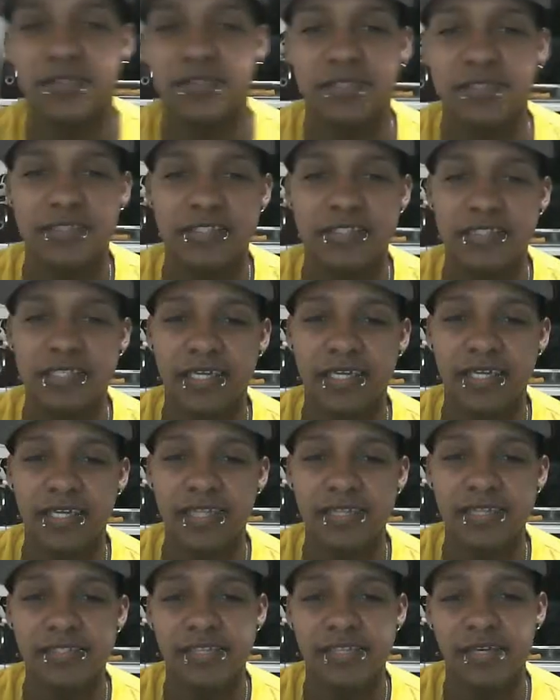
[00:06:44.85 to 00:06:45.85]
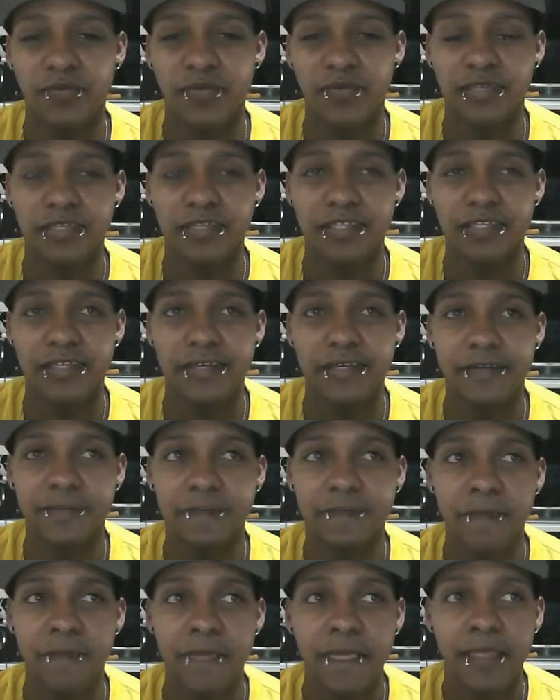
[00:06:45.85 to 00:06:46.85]
Cause that's like one thing.
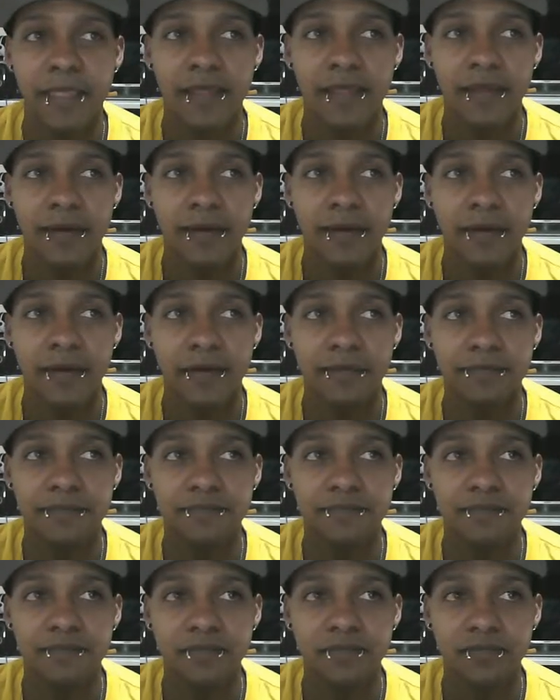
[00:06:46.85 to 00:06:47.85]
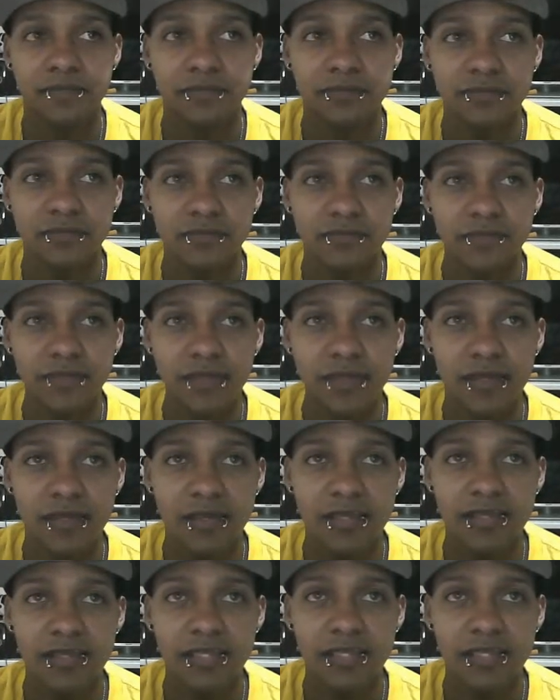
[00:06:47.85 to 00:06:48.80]
And